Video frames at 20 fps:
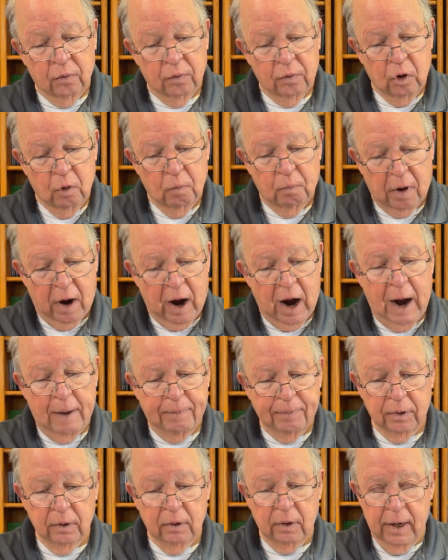you
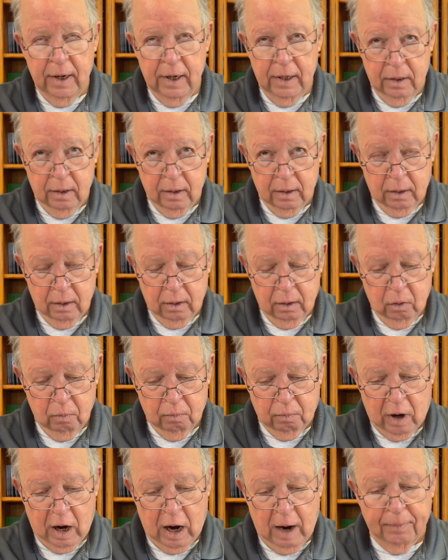populate
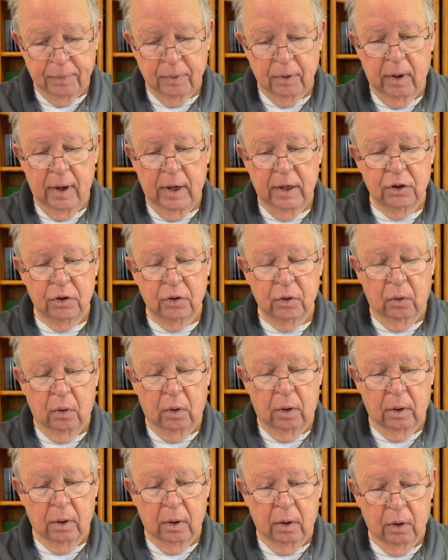
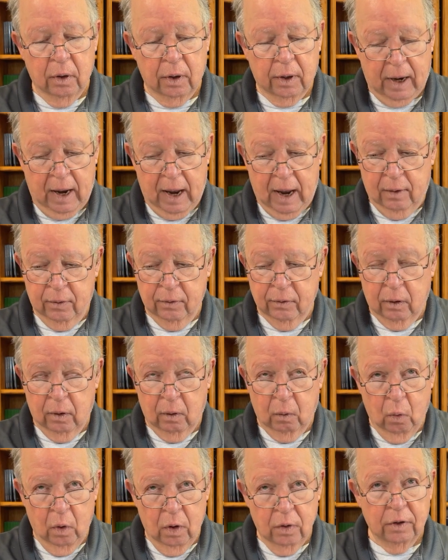your
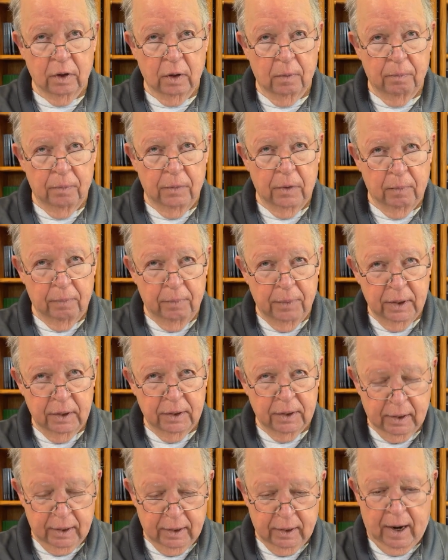calendar with the big
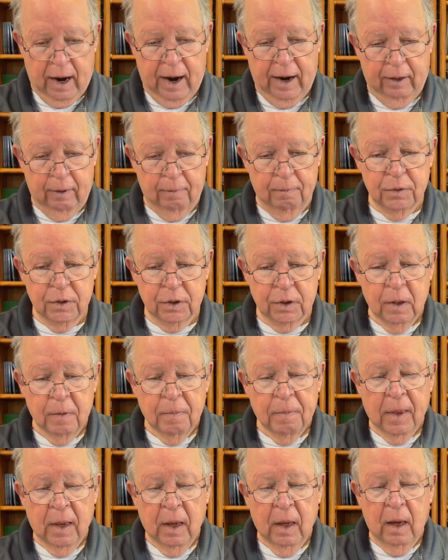ticket items,
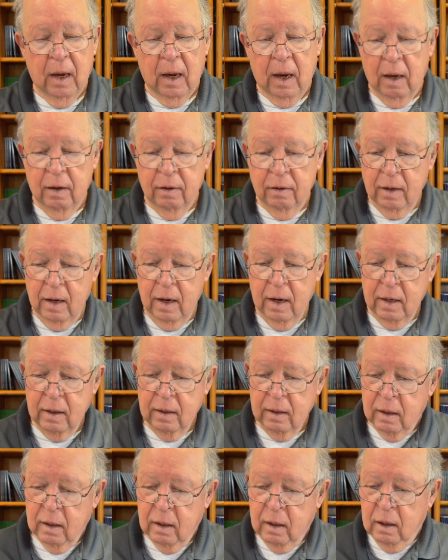and
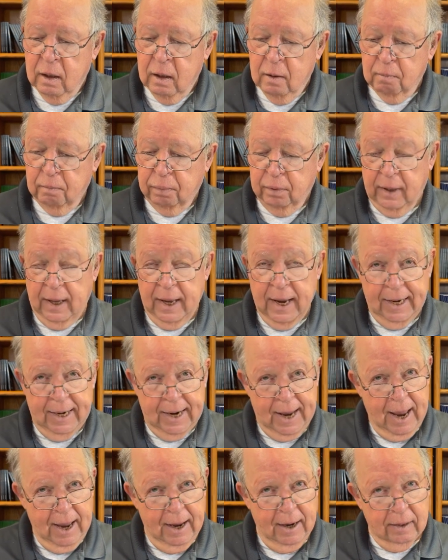then plan
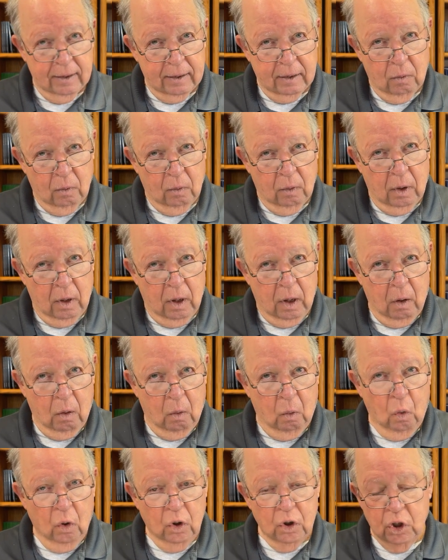out
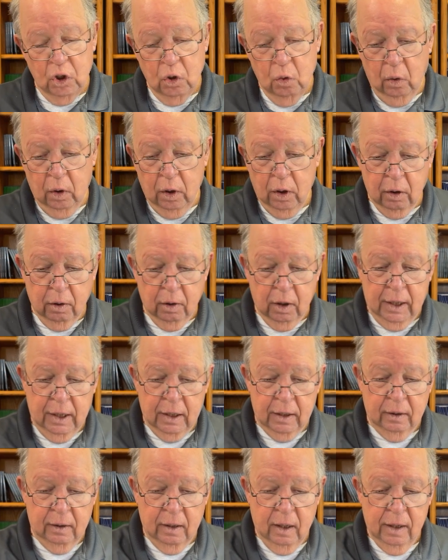what you want to
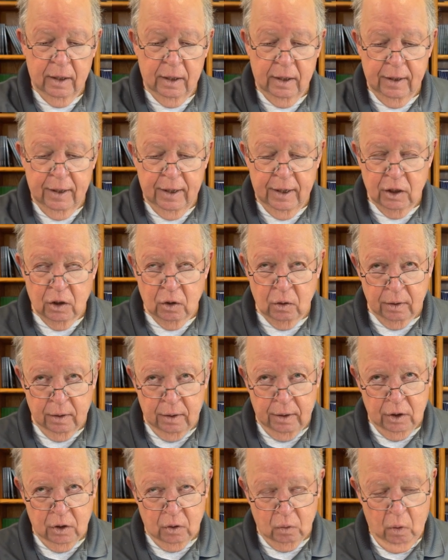get done in
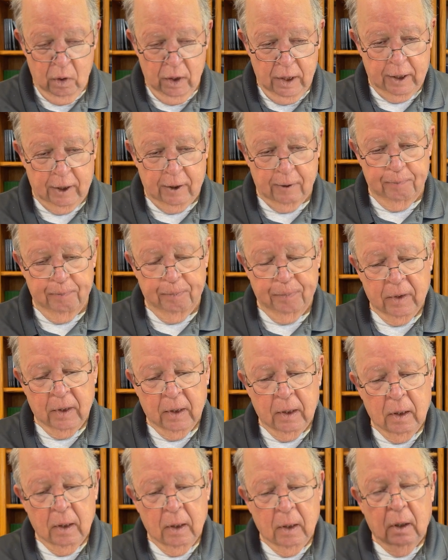each week.
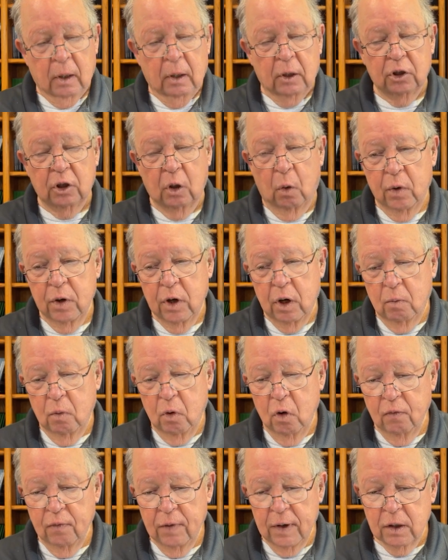So when you
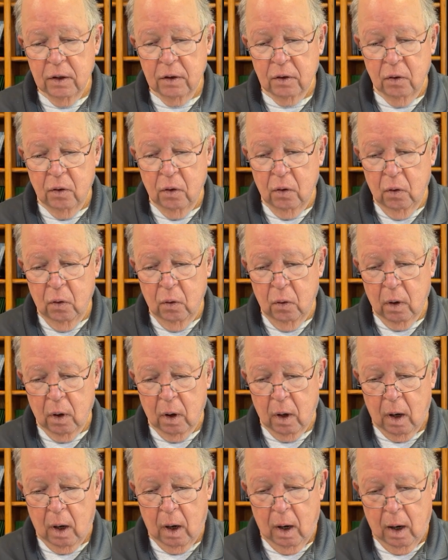move into
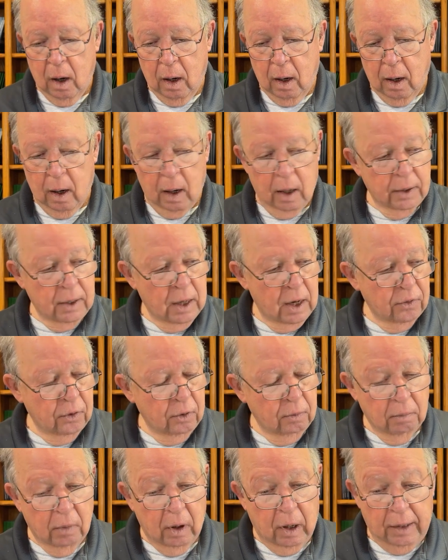
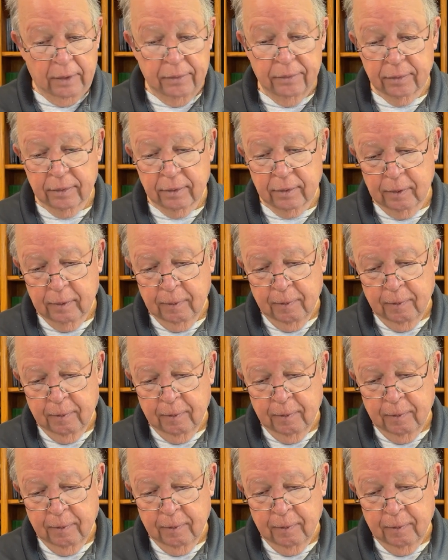another month,